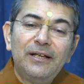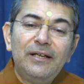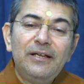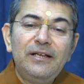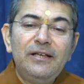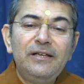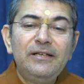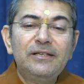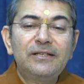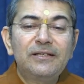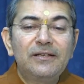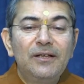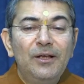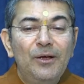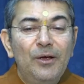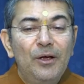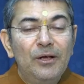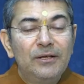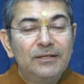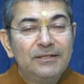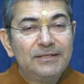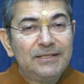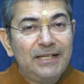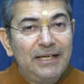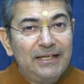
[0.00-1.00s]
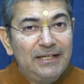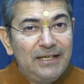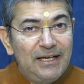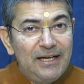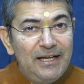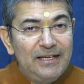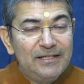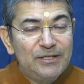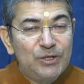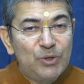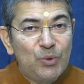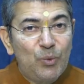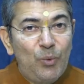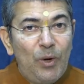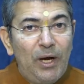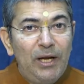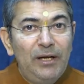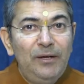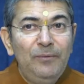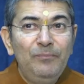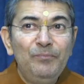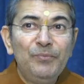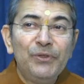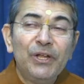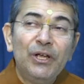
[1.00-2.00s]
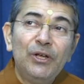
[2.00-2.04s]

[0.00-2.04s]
is subtlest one.